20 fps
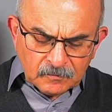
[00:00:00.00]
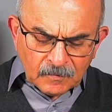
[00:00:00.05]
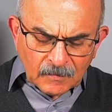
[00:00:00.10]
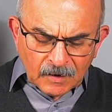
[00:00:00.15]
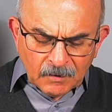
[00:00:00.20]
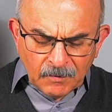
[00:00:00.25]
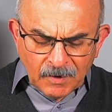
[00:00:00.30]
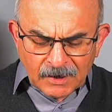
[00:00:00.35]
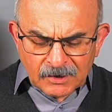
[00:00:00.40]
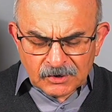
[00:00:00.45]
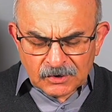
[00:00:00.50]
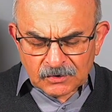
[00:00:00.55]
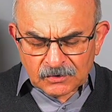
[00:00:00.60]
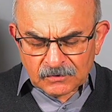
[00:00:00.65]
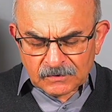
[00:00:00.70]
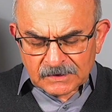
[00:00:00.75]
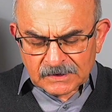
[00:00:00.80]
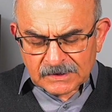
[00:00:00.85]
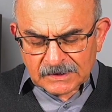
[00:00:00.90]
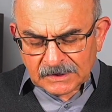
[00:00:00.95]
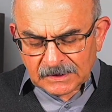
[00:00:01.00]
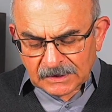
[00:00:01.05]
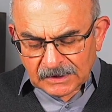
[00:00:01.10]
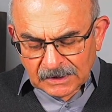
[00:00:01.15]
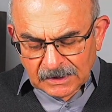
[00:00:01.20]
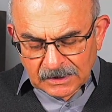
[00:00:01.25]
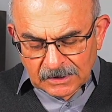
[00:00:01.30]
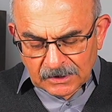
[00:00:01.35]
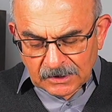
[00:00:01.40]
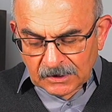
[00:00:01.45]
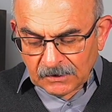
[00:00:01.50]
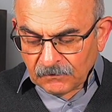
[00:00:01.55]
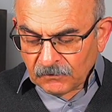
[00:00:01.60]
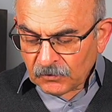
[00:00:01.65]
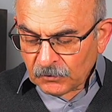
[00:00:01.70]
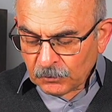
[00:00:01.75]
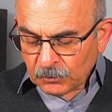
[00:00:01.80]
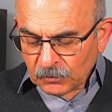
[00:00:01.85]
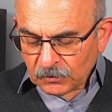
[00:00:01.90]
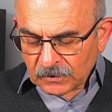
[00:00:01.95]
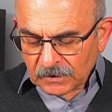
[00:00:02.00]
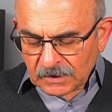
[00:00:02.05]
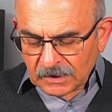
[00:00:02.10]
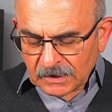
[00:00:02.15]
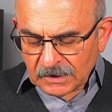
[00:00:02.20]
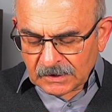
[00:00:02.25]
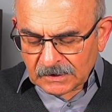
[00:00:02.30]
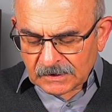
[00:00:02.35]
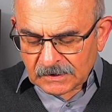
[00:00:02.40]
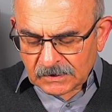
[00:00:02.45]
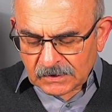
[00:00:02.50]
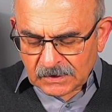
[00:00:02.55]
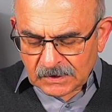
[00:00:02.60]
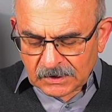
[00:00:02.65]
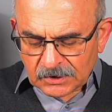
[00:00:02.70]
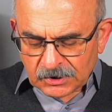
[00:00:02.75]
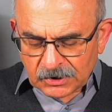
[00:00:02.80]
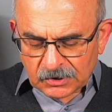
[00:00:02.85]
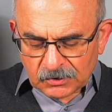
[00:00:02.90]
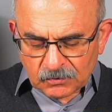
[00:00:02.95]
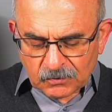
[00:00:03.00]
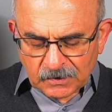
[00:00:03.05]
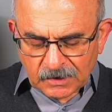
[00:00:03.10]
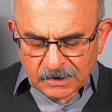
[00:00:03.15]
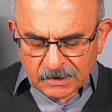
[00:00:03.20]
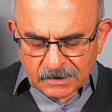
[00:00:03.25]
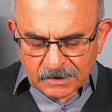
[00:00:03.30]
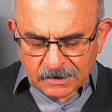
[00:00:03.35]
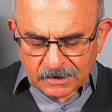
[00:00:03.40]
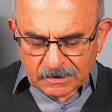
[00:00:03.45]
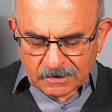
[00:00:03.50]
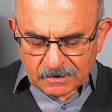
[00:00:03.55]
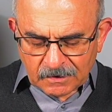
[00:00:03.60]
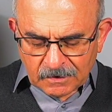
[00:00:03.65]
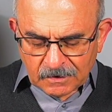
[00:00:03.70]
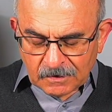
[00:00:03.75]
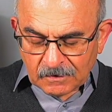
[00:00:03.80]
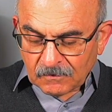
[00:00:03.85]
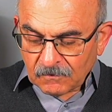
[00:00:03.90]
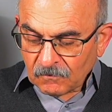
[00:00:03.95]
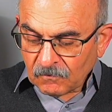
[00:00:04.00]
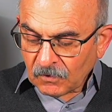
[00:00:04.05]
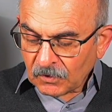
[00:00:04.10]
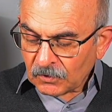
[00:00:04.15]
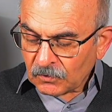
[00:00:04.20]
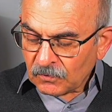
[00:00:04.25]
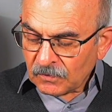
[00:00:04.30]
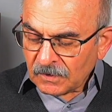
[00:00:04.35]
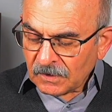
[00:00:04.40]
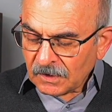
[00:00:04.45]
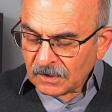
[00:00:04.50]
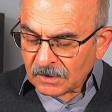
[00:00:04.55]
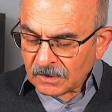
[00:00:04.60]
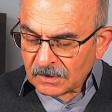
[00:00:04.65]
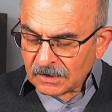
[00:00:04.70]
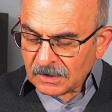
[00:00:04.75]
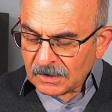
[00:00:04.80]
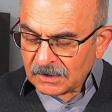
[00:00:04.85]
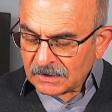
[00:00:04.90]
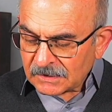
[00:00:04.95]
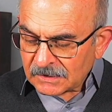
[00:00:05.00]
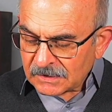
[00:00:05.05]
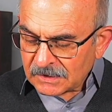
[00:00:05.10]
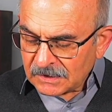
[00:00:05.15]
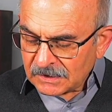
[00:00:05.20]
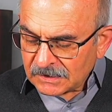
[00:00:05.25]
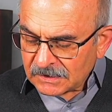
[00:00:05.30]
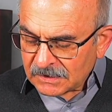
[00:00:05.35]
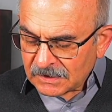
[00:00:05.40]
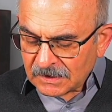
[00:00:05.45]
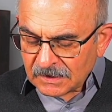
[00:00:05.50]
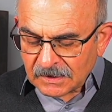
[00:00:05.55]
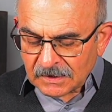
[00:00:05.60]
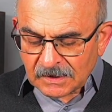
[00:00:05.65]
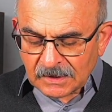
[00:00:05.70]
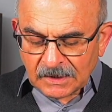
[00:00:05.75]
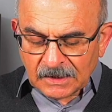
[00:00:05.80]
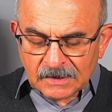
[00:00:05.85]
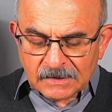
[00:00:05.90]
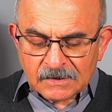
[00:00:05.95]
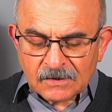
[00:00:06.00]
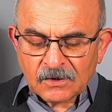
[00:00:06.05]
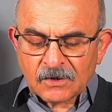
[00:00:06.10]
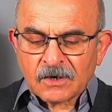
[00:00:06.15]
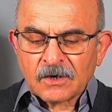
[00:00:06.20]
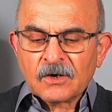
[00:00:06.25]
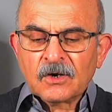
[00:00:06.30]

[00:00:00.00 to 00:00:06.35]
imagine, you see, if you put these three together, what do you think it is? These are